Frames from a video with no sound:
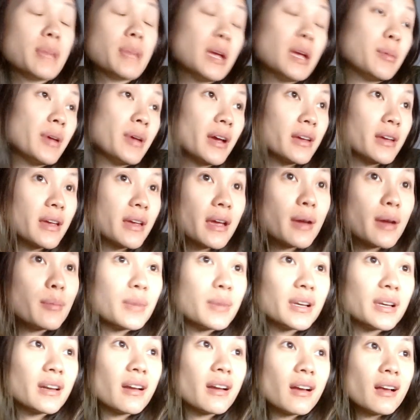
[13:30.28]
Maybe I am,
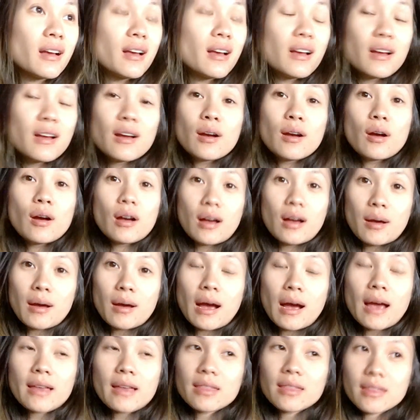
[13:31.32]
but
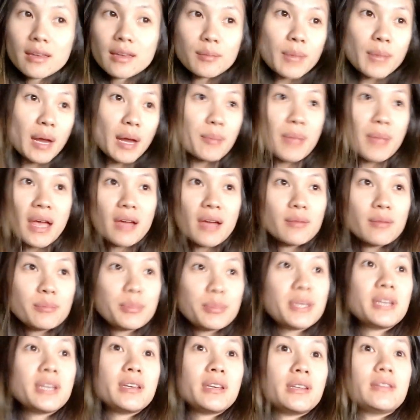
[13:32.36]
I think my pet
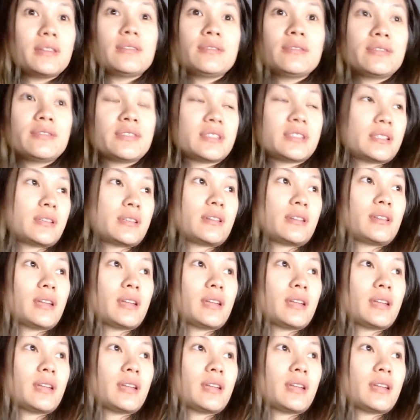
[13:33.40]
peeves,